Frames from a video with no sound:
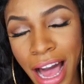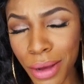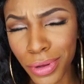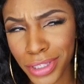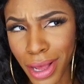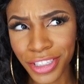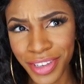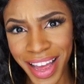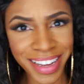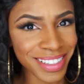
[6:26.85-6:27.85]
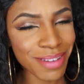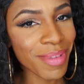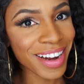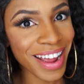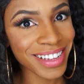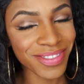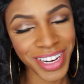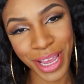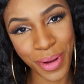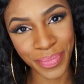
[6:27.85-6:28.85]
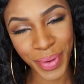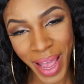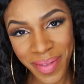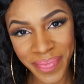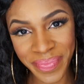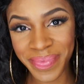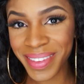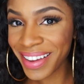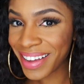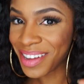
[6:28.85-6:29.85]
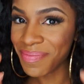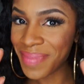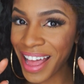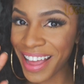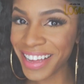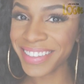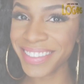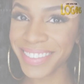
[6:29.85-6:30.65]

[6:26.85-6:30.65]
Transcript: I will talk to you guys in my next video. Okay? Bye.